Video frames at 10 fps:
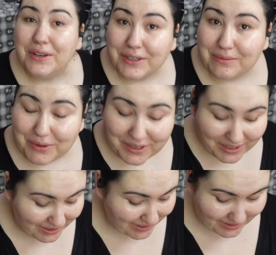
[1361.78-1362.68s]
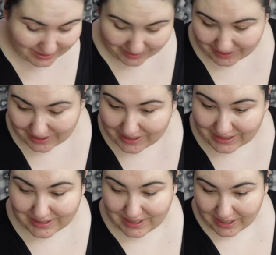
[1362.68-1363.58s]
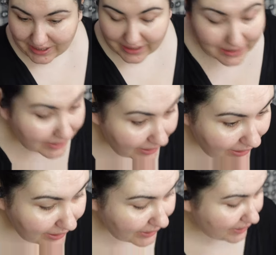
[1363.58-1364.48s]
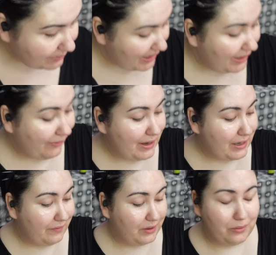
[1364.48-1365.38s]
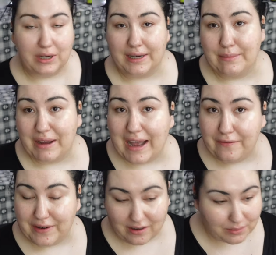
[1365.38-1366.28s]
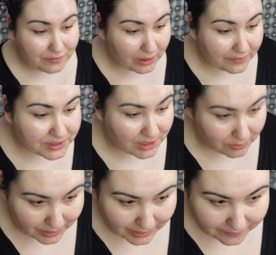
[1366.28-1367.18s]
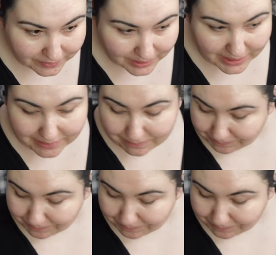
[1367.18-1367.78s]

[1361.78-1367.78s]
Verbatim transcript: Good morning, it is the next day and I am getting ready for work. I got about half an hour before I have to start working for the day.